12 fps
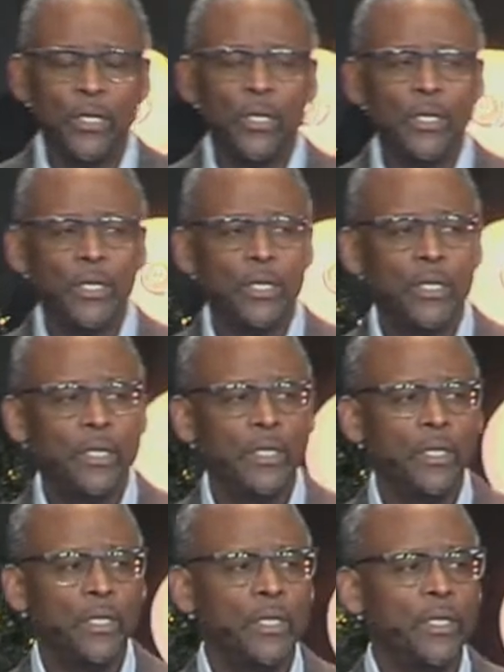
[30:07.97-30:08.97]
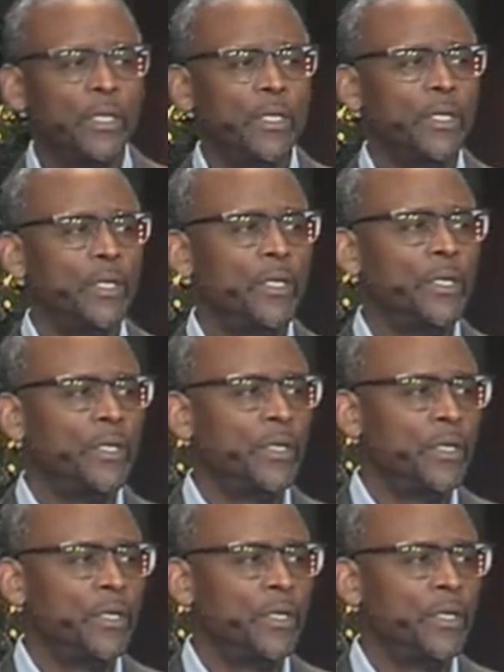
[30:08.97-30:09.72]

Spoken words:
[no speech]